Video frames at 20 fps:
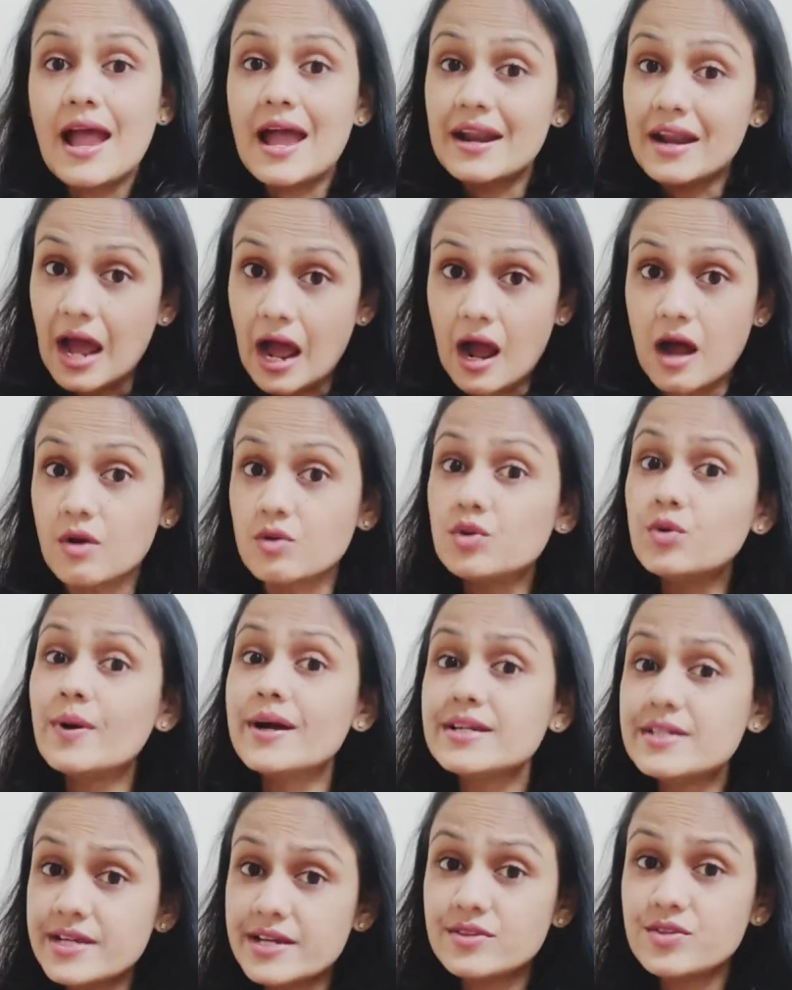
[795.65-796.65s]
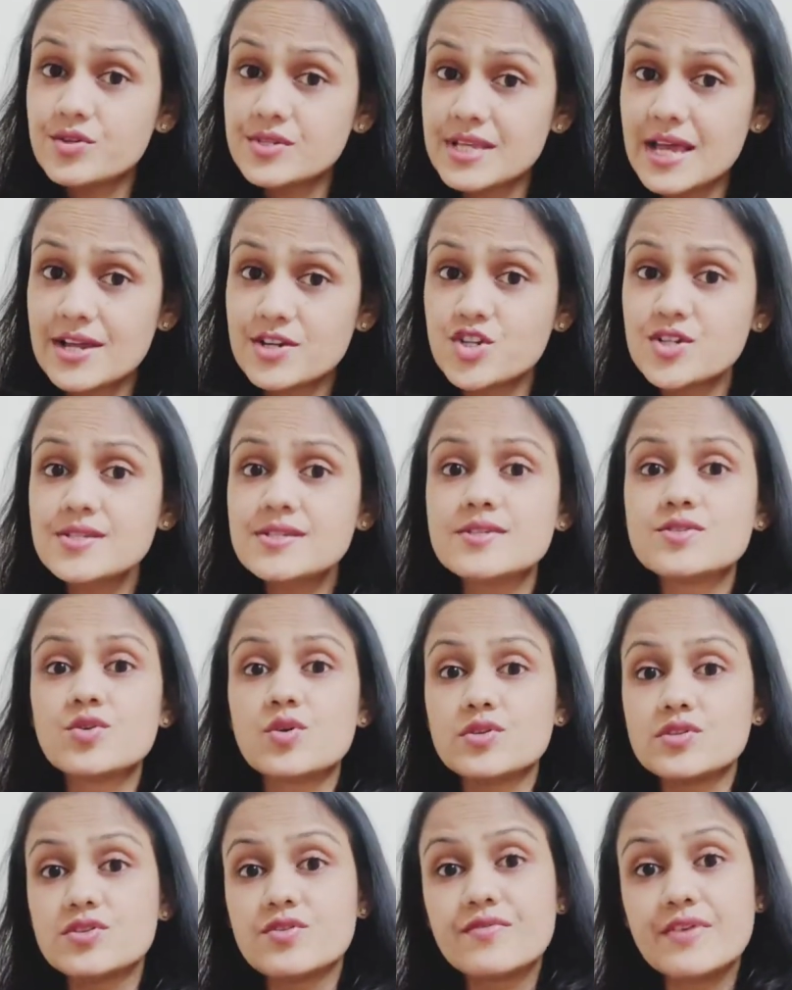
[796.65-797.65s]
and how do I take those actions
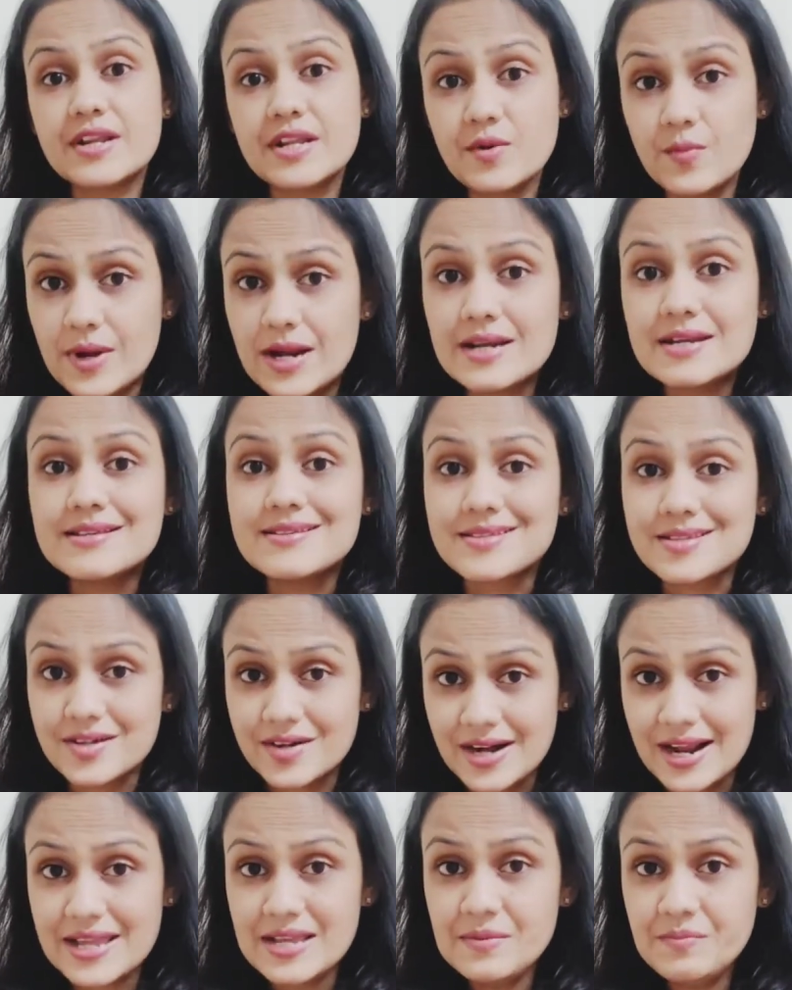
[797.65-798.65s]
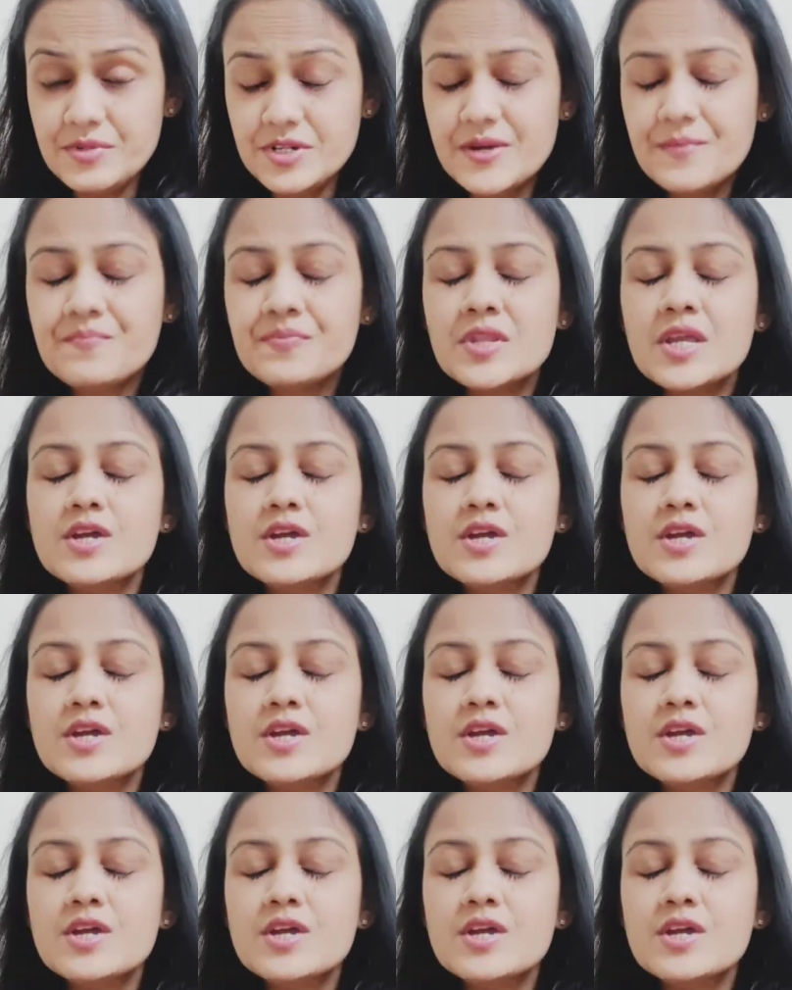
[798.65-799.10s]
is also very well described.